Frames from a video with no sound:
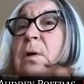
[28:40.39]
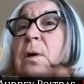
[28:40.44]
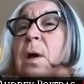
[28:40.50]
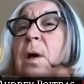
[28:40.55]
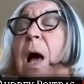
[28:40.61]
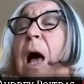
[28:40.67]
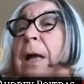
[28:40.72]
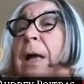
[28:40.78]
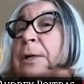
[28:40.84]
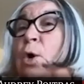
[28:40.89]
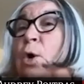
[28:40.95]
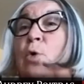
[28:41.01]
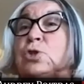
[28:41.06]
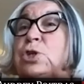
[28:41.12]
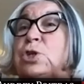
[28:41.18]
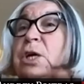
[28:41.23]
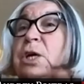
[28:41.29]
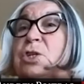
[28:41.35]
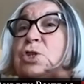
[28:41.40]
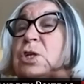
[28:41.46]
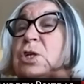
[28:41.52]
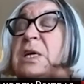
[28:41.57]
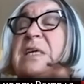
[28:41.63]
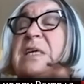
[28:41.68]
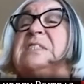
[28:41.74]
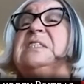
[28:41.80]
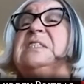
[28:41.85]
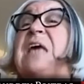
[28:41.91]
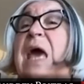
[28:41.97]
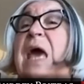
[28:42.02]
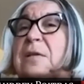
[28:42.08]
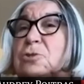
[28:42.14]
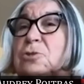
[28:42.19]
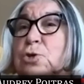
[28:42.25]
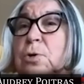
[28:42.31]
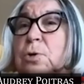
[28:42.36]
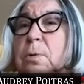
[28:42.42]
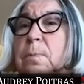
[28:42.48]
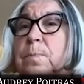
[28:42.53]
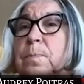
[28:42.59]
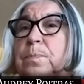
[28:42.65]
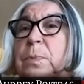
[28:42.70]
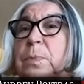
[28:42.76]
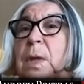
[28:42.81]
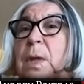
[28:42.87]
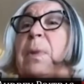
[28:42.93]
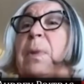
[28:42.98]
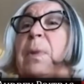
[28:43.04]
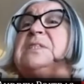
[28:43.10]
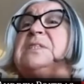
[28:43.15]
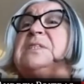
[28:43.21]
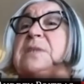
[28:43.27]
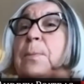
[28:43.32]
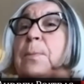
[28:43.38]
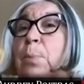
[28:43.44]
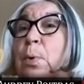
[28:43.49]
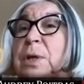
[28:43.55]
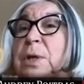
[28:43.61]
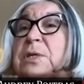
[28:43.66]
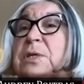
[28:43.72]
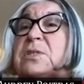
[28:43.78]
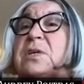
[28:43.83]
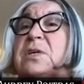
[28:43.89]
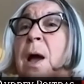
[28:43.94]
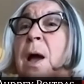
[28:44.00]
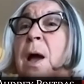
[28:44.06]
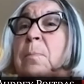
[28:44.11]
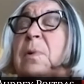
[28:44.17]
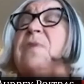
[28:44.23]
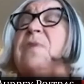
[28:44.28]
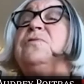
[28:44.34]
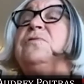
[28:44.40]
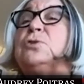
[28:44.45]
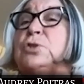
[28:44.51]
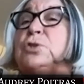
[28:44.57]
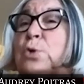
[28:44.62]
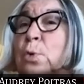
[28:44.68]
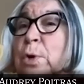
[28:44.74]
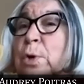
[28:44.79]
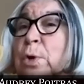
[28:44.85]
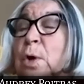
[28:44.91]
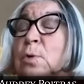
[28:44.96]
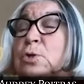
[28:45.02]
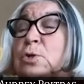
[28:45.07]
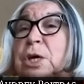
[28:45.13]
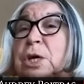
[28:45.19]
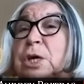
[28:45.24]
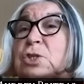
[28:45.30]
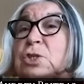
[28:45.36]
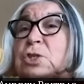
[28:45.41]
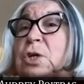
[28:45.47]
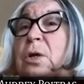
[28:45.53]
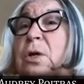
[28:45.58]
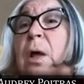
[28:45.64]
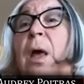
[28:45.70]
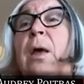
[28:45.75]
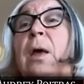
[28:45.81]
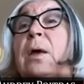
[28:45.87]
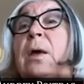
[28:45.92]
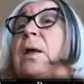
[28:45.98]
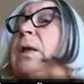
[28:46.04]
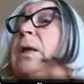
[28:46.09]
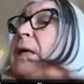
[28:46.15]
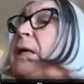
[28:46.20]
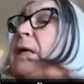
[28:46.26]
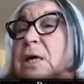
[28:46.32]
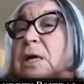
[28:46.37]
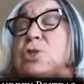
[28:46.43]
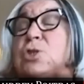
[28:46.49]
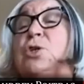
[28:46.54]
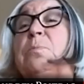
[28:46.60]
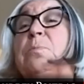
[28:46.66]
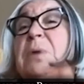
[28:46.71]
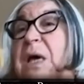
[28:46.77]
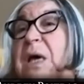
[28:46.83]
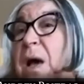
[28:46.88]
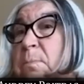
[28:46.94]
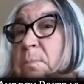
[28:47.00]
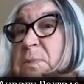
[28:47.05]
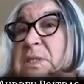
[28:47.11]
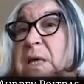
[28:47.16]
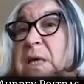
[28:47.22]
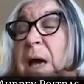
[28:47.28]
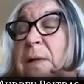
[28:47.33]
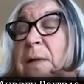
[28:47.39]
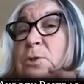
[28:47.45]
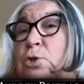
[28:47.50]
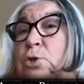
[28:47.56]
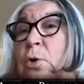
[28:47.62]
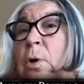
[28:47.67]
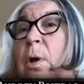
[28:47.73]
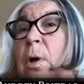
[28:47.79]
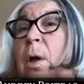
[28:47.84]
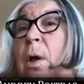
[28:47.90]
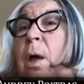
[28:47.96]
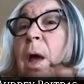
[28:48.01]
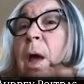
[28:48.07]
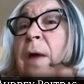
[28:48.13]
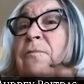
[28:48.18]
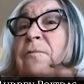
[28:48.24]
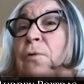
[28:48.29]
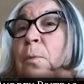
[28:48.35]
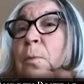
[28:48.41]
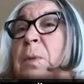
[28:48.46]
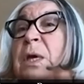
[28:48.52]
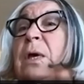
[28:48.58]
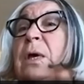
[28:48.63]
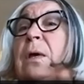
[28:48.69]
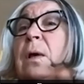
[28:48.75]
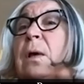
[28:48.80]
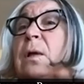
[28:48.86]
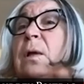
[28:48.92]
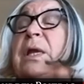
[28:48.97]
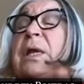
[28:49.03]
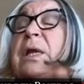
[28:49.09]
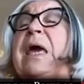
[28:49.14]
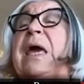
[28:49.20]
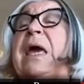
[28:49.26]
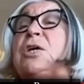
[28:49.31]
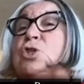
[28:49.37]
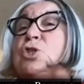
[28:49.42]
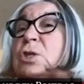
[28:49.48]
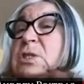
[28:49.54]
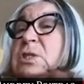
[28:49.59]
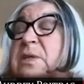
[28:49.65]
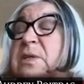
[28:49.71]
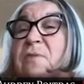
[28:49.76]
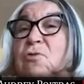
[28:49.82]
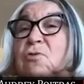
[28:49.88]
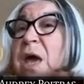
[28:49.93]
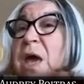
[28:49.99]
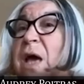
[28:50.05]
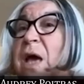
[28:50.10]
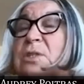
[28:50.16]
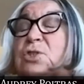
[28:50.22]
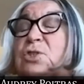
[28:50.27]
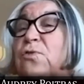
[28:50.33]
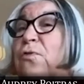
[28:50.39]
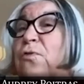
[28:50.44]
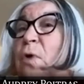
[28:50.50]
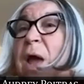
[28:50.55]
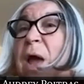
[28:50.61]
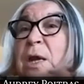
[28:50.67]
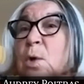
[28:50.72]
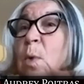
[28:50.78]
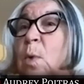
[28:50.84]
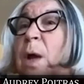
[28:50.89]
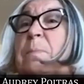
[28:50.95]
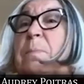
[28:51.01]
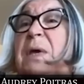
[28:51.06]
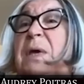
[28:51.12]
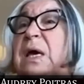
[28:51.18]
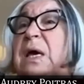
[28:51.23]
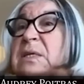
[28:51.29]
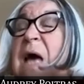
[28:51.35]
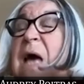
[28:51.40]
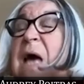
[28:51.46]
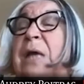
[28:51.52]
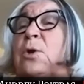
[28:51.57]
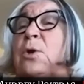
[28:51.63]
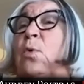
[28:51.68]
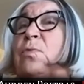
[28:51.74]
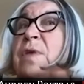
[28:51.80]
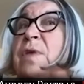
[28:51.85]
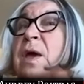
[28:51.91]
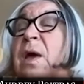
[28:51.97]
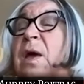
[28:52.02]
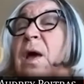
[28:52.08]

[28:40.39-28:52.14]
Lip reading: negotiation is the answer. But at some point in time, if there's no negotiation, litigation becomes the answer. And for me, litigation is never the answer for anyone, because I don't think,